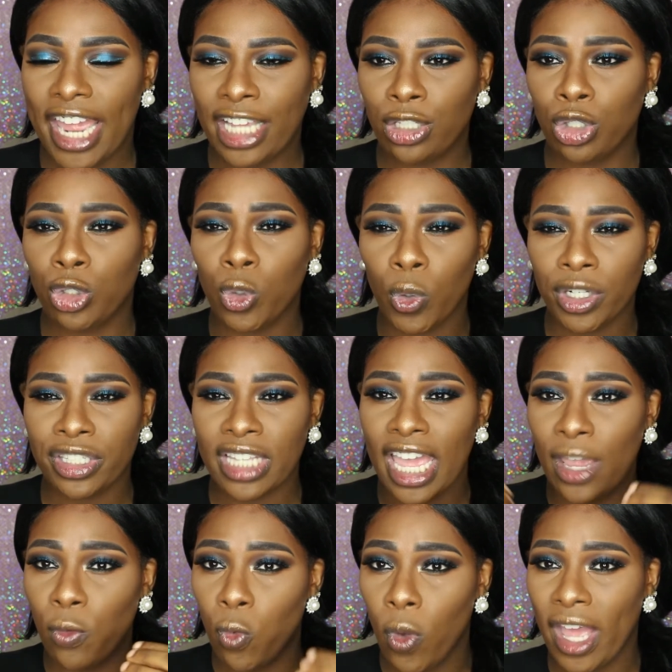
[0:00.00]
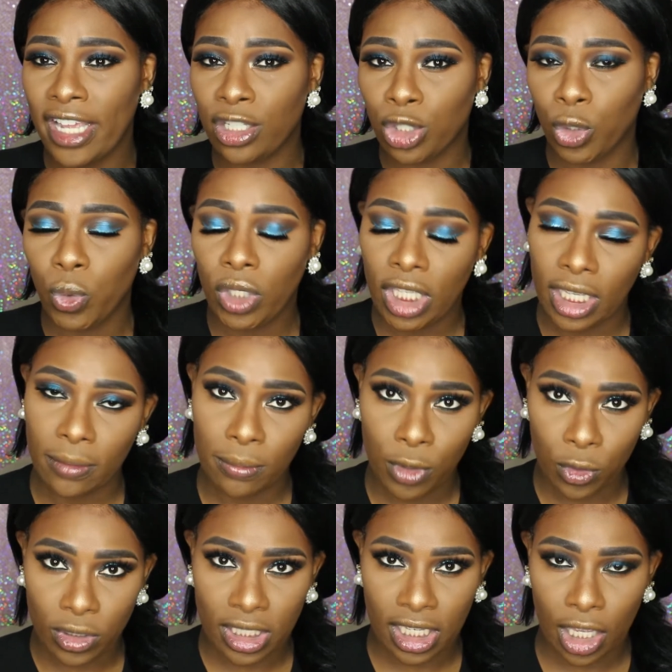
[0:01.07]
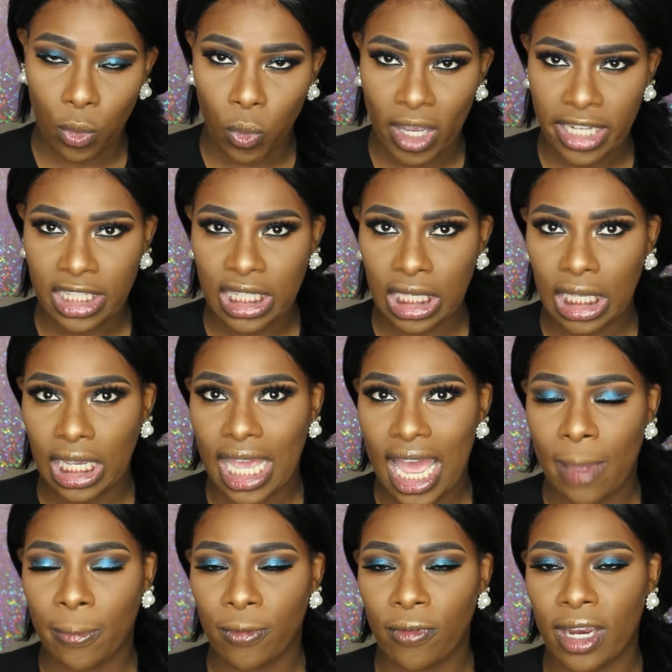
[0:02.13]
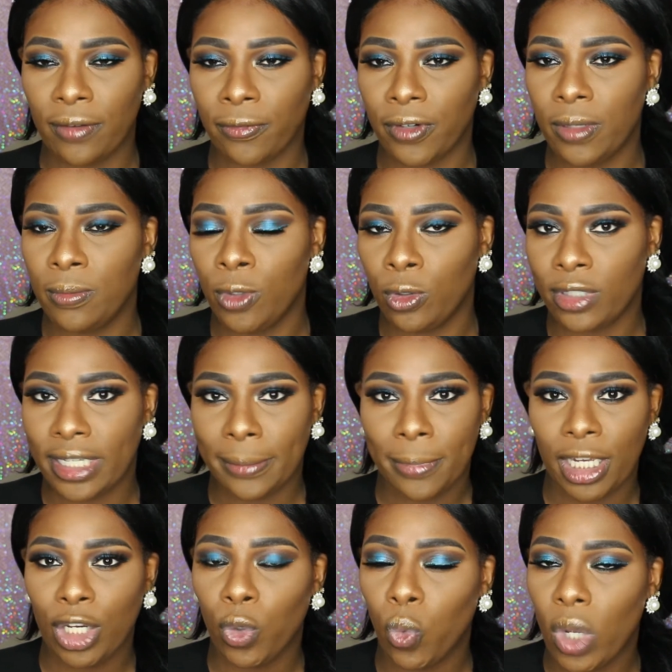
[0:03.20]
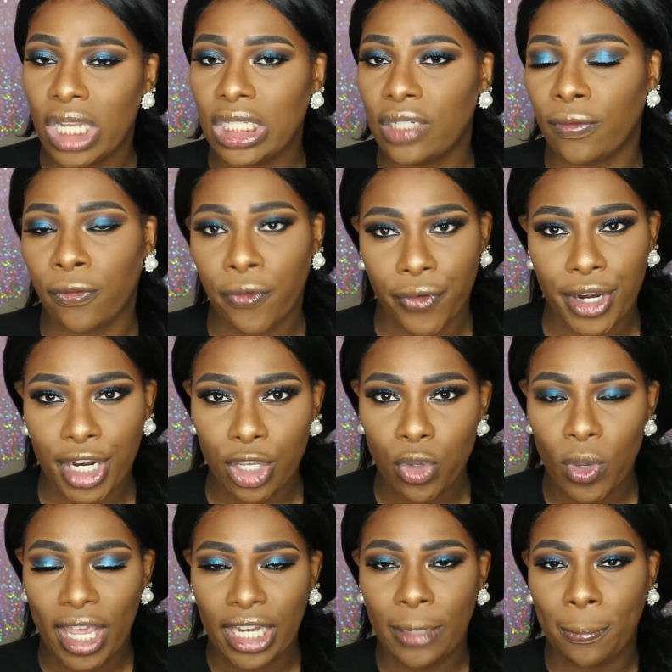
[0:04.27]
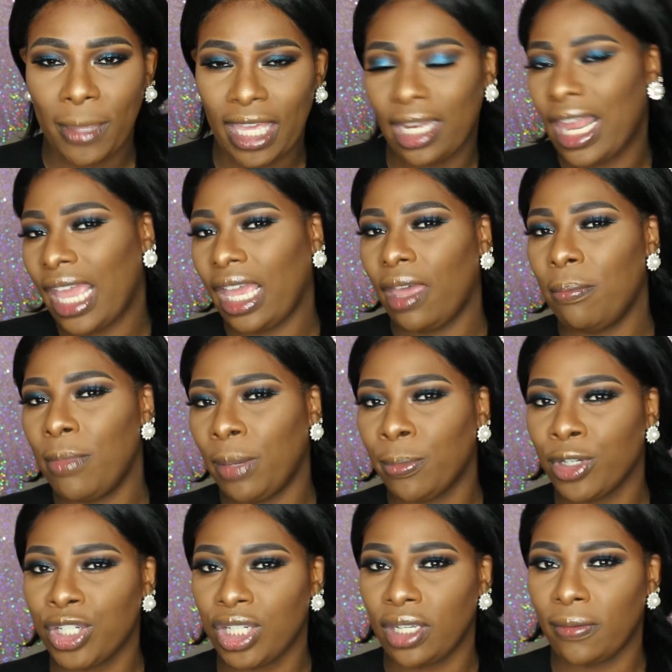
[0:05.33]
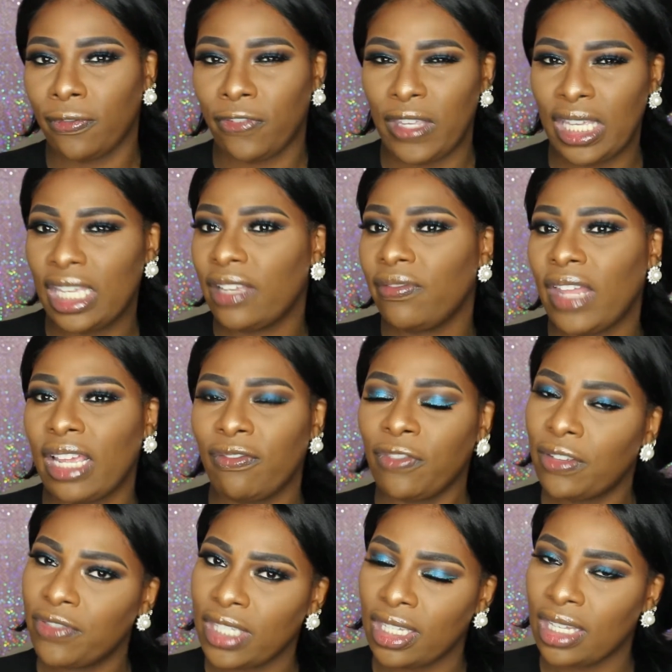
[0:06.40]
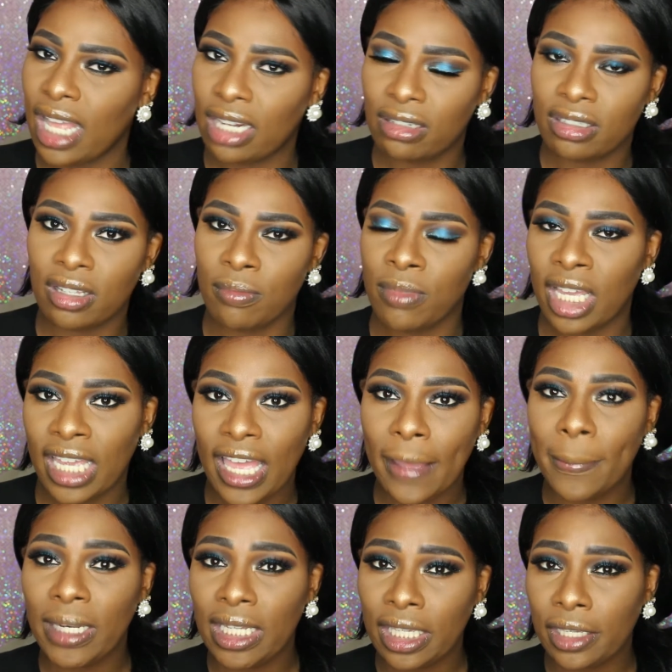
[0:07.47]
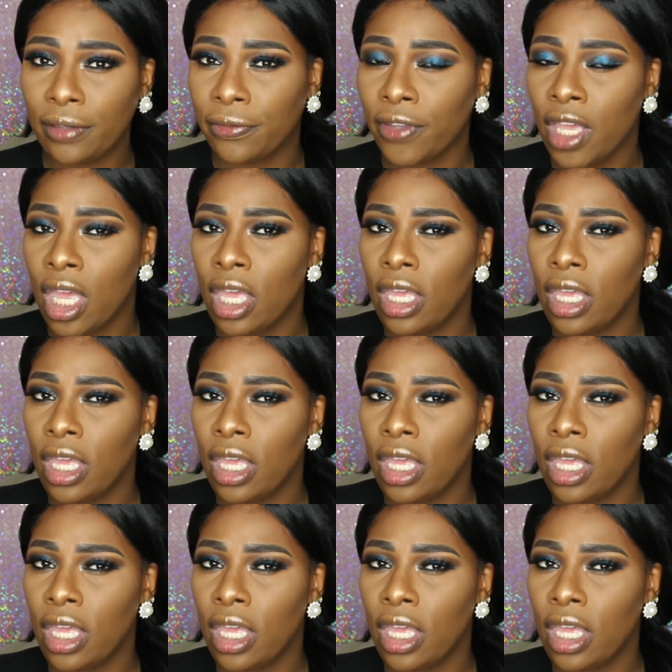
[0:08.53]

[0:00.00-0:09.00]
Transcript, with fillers: a source, a way to get music, a way to get copyright free music, but it wasn't free. You had to pay like a membership fee of like $15 a month, I believe.